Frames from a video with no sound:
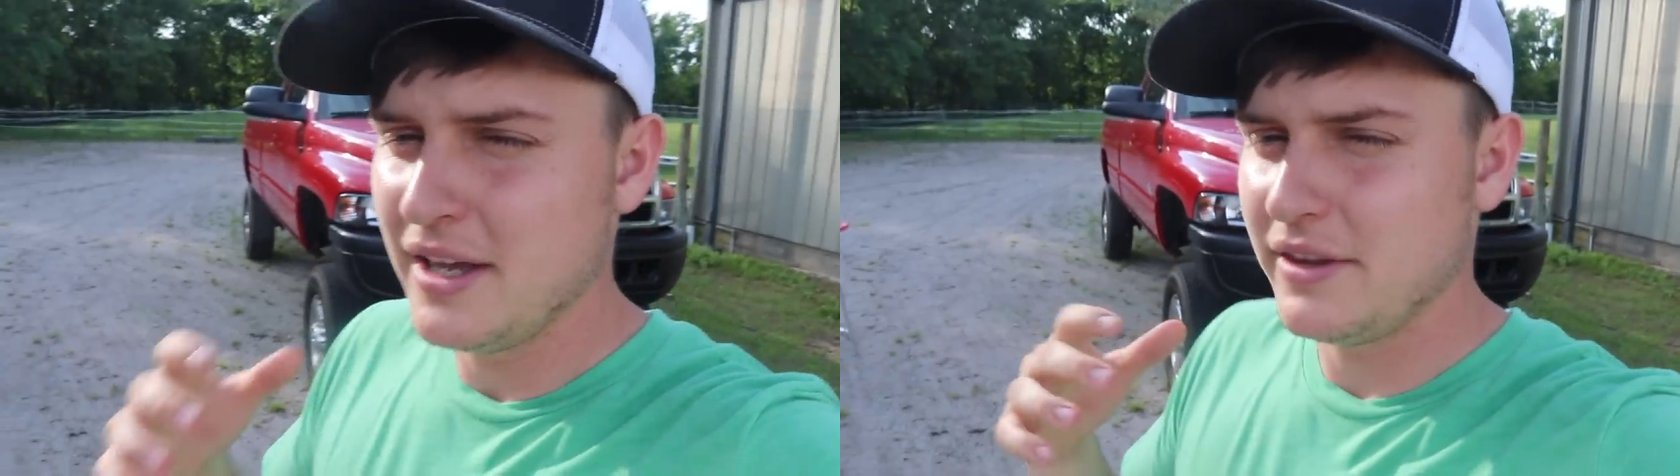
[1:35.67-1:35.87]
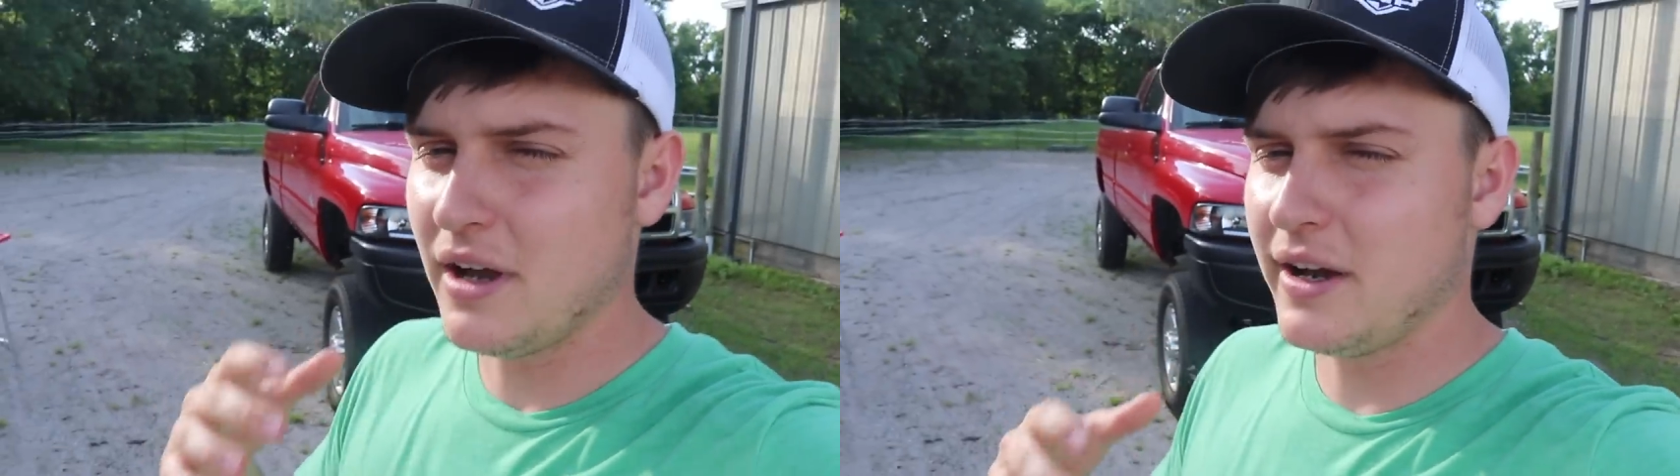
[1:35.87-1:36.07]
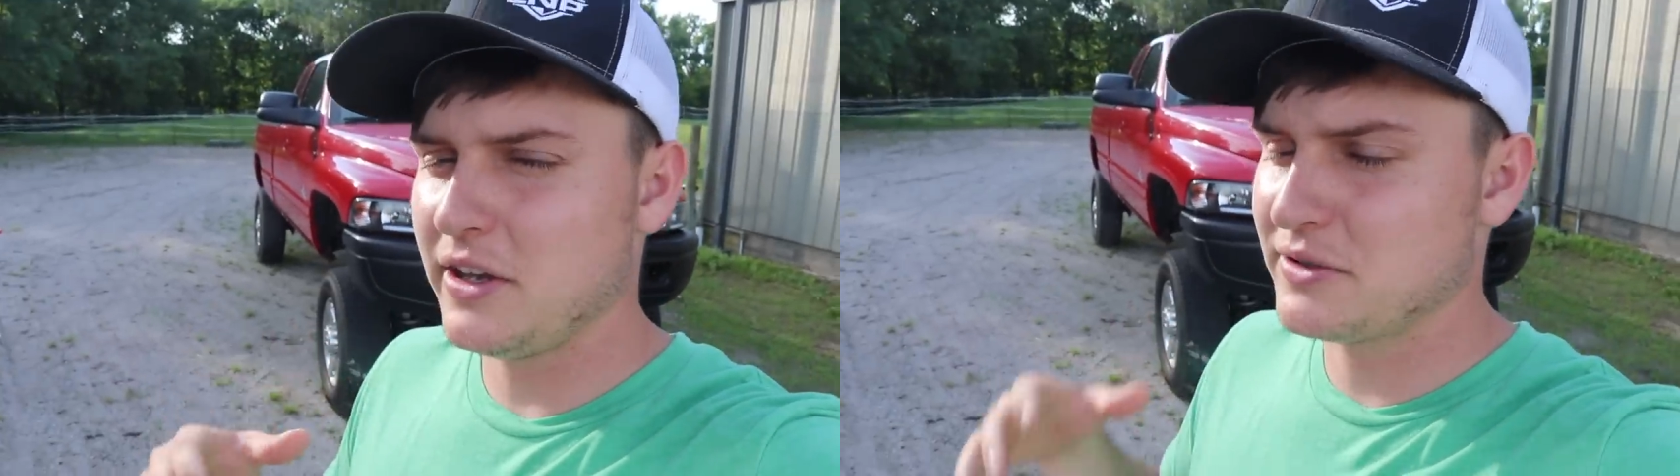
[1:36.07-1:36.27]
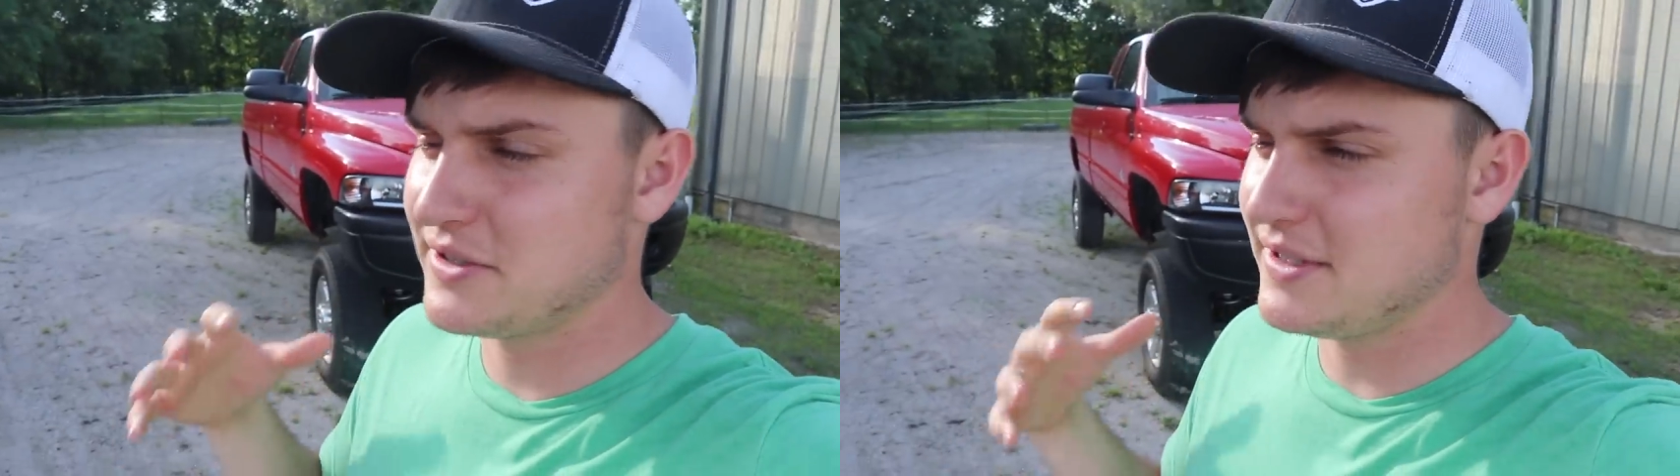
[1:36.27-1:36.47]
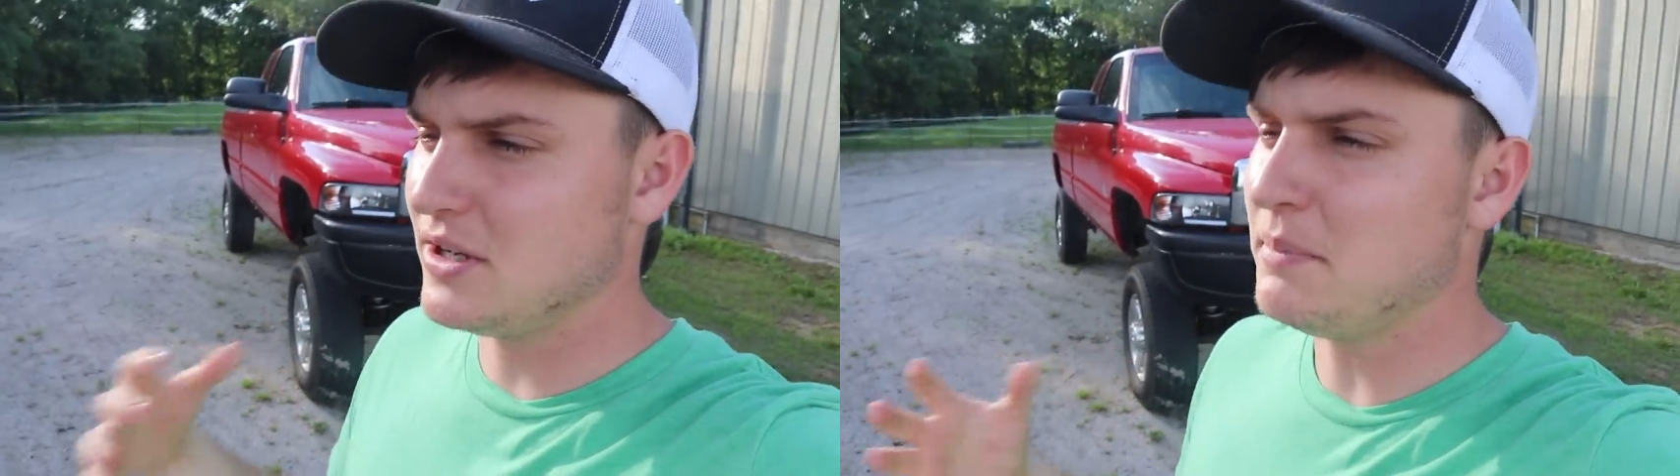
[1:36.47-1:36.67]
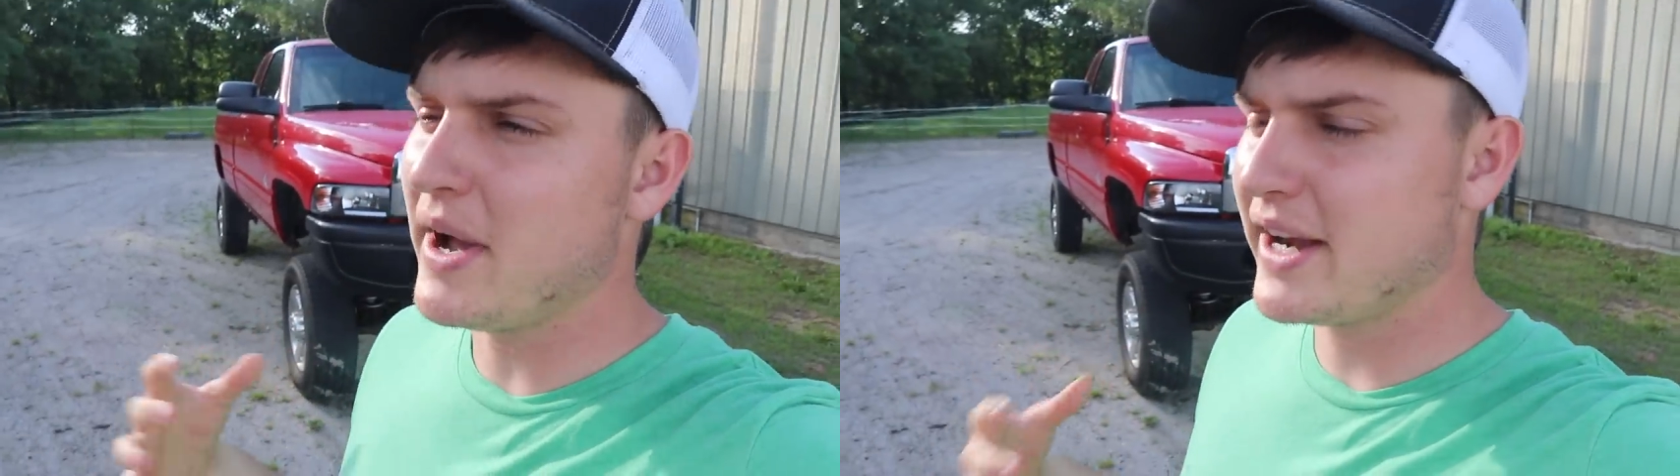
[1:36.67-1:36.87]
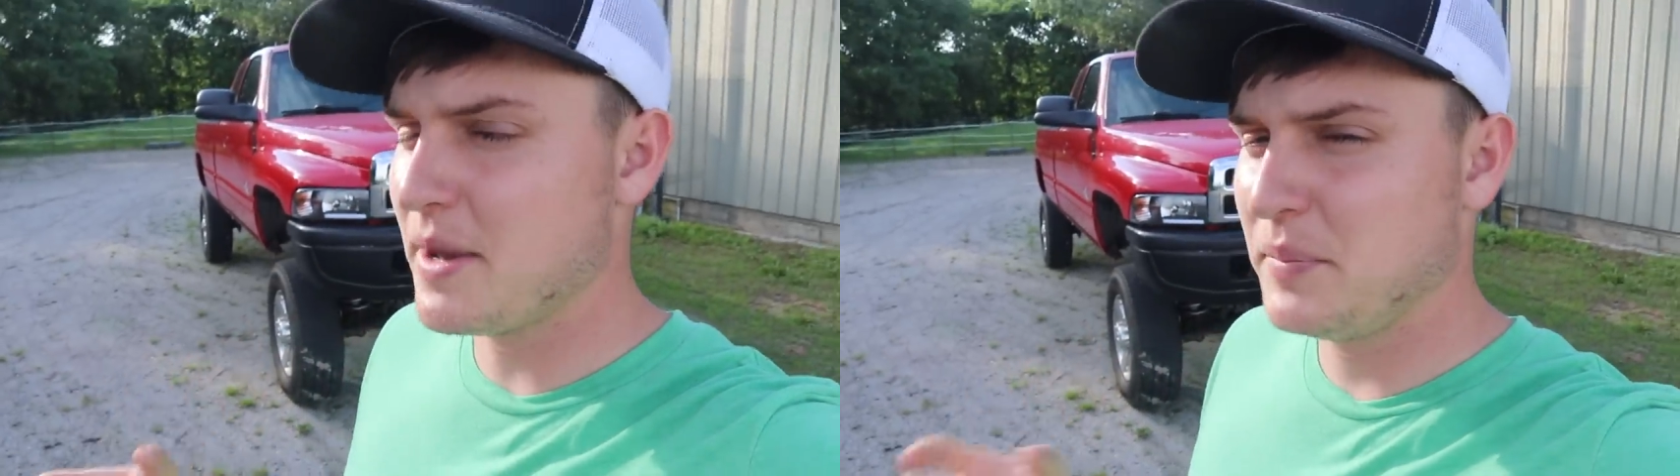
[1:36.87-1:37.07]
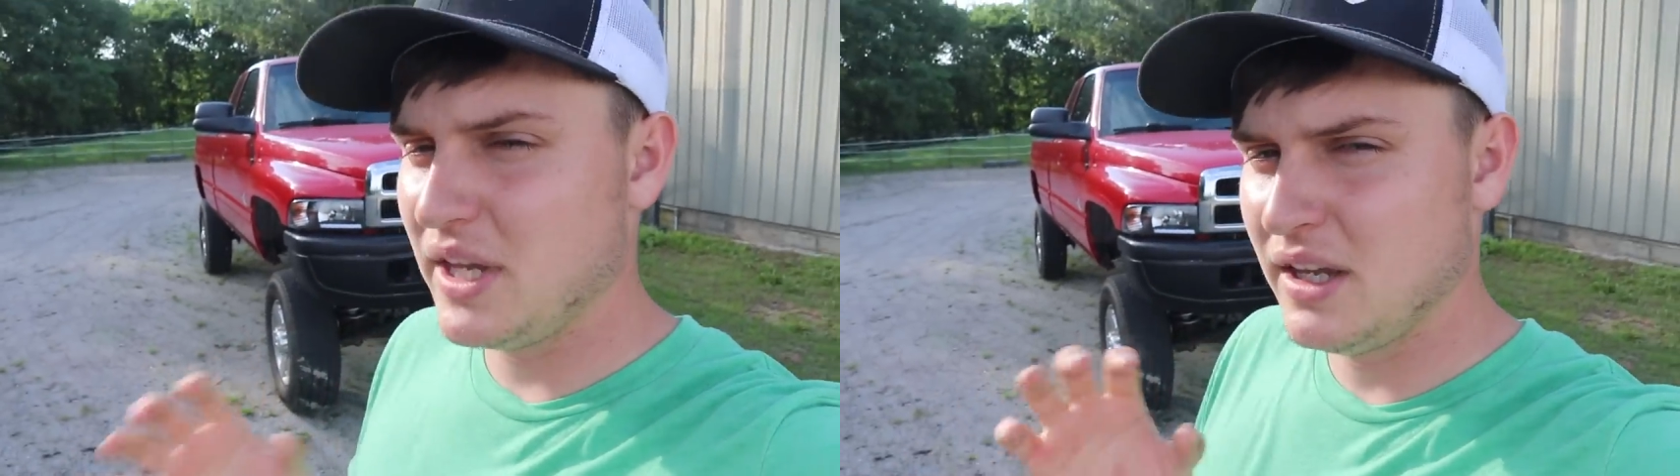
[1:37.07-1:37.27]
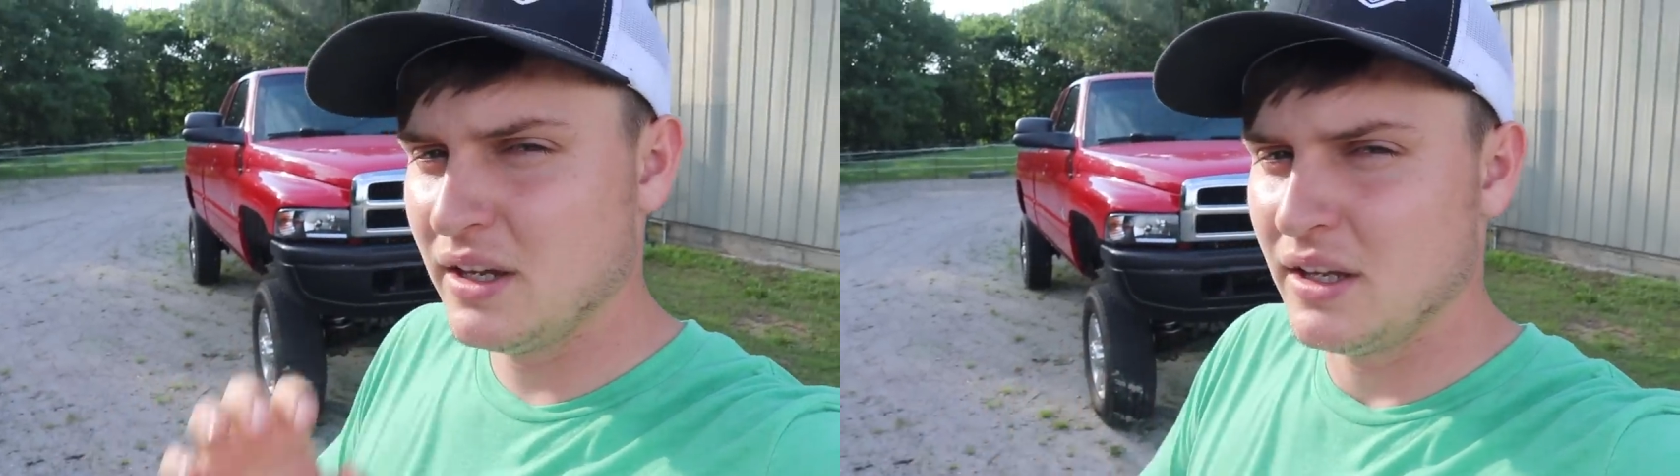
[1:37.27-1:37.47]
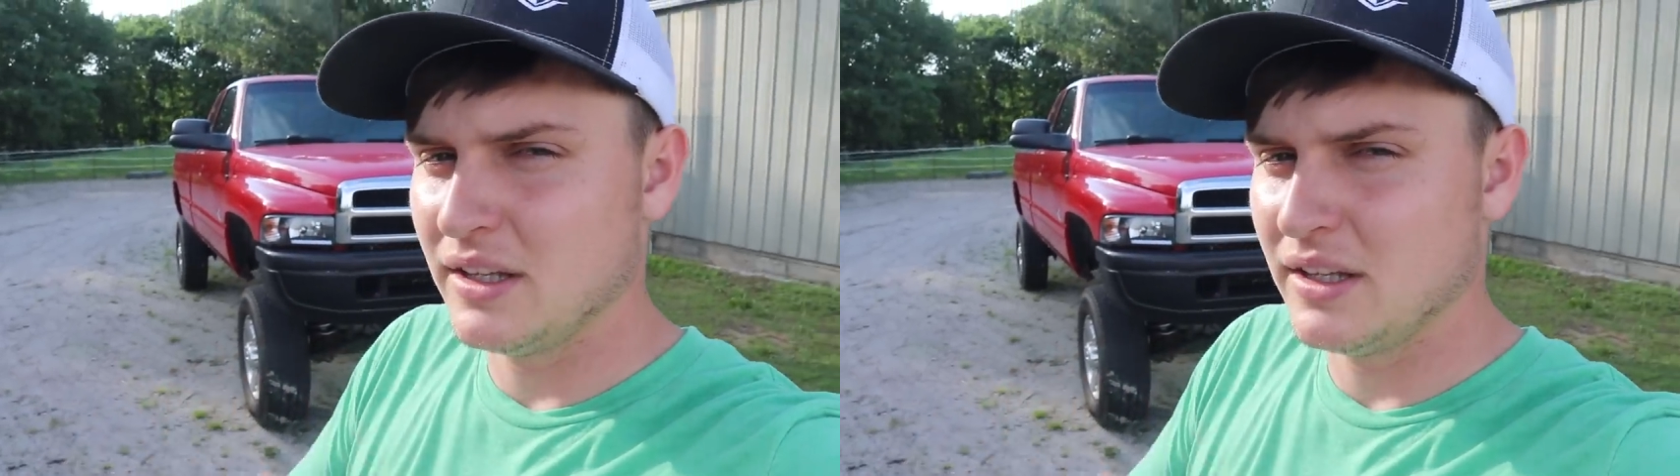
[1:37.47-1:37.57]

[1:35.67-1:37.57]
the audio still might not be